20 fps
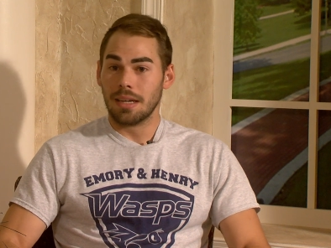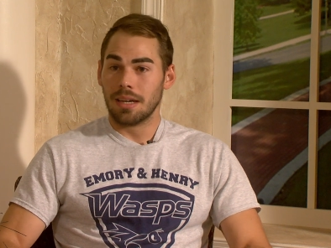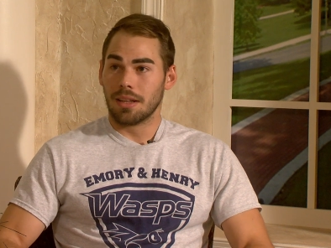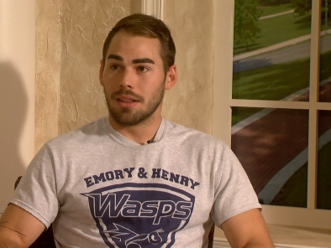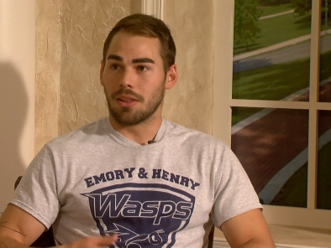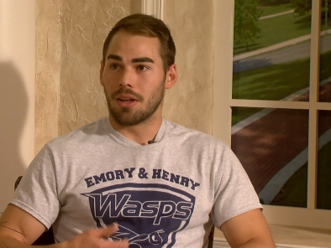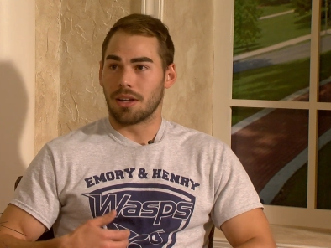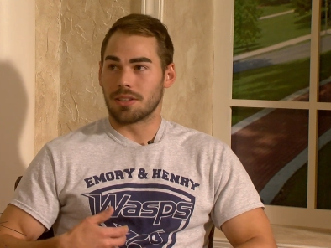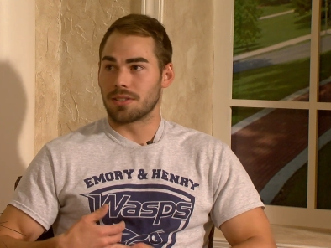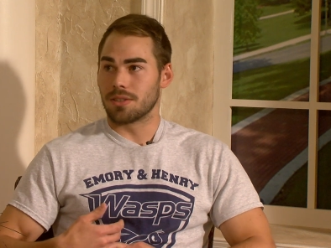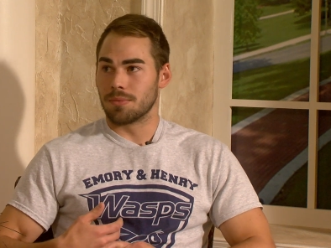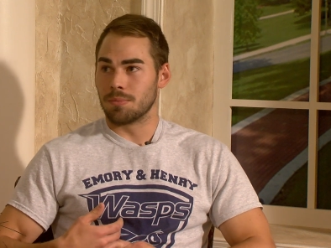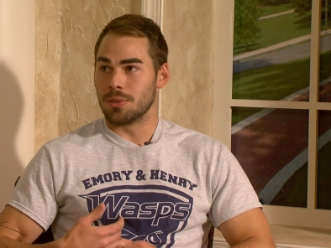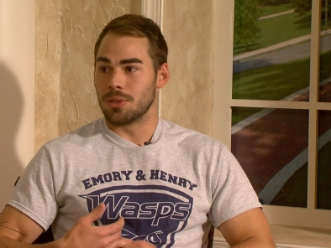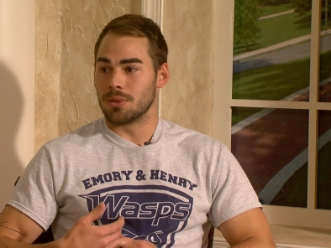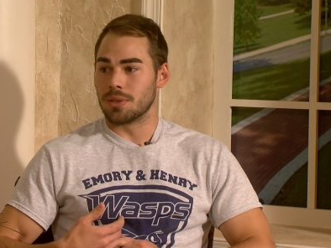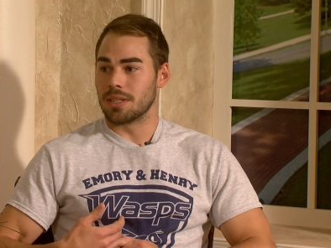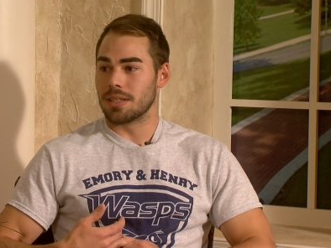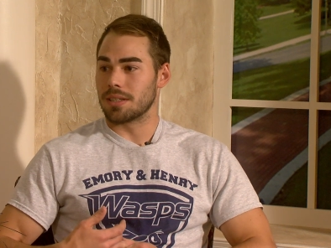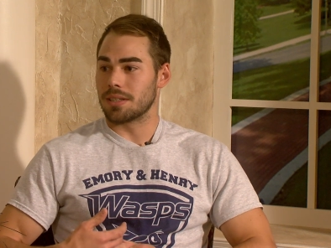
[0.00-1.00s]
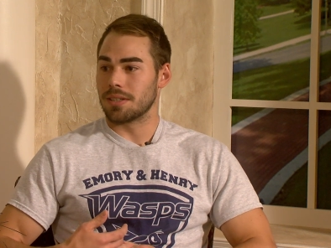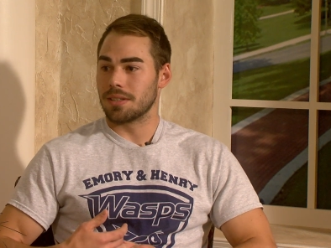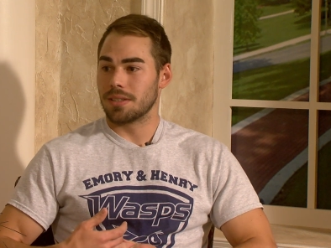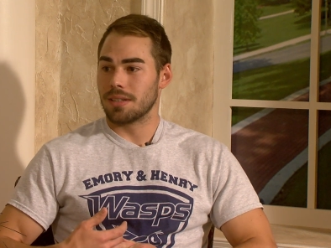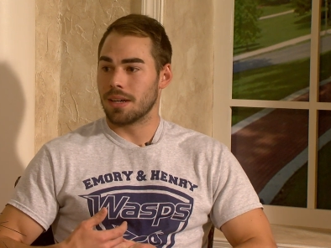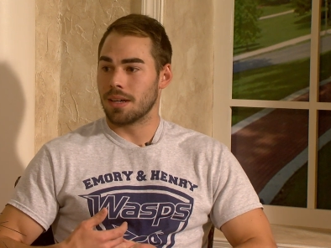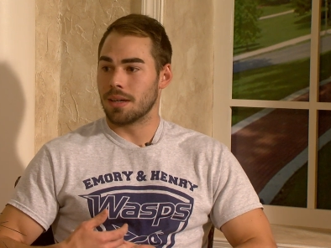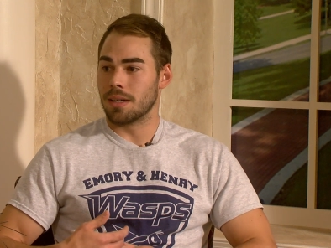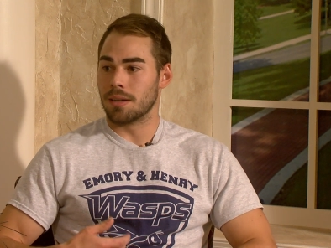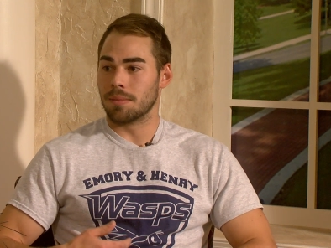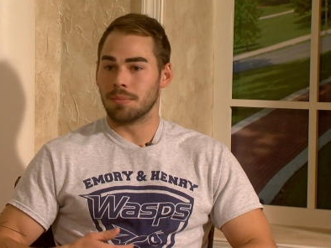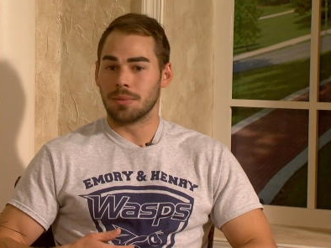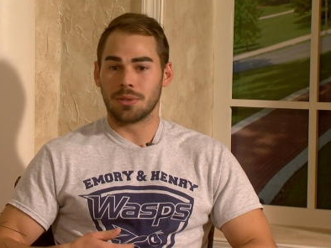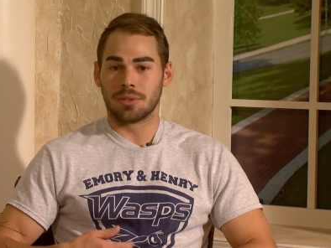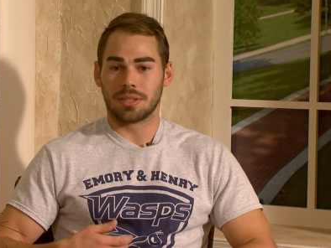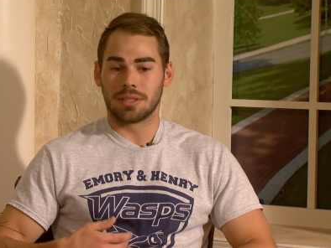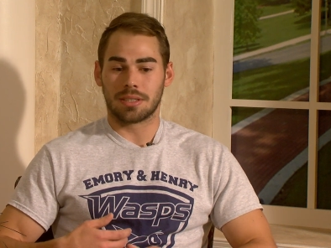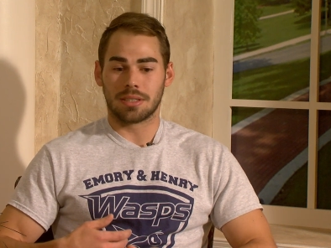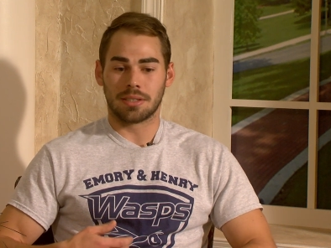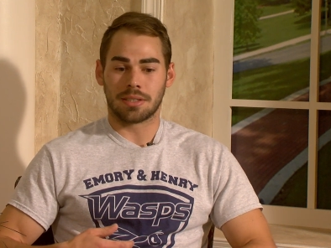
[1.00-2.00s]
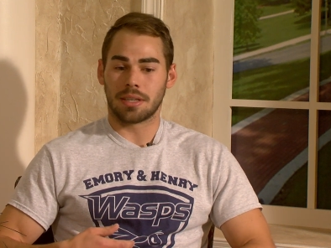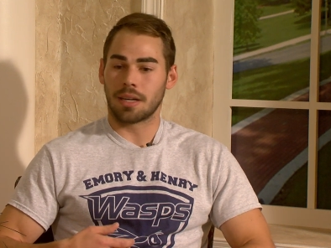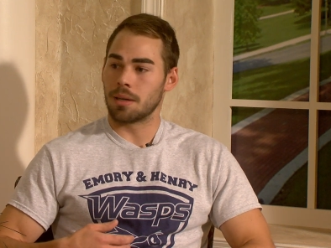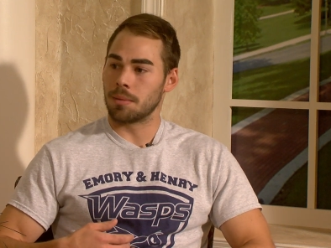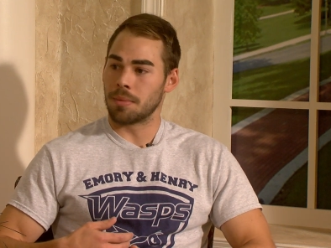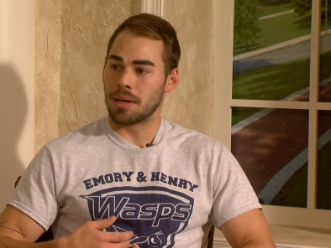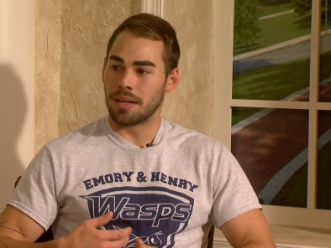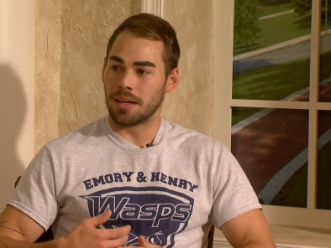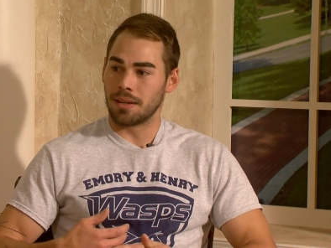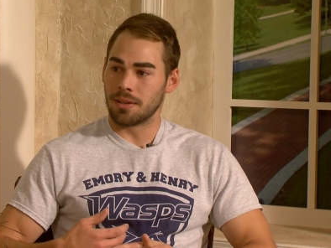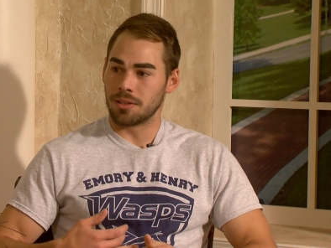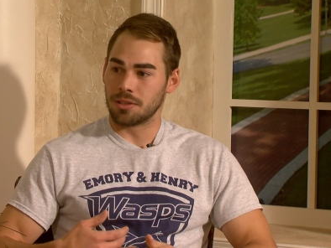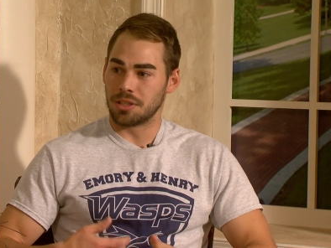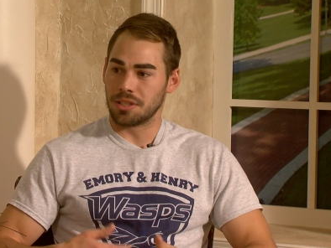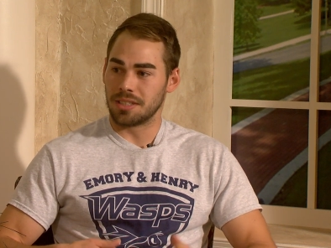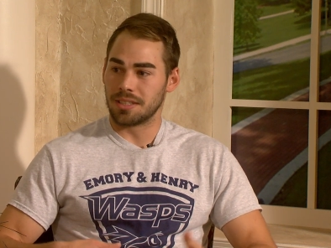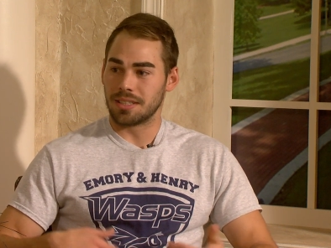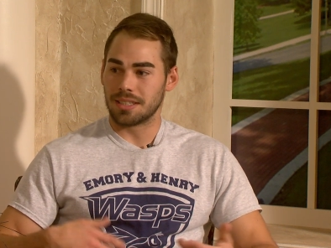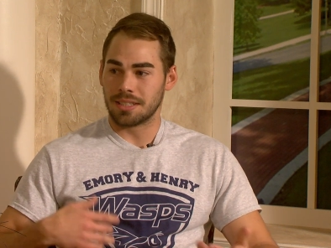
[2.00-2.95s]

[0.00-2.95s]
Lots of music. Music is kind of my energy.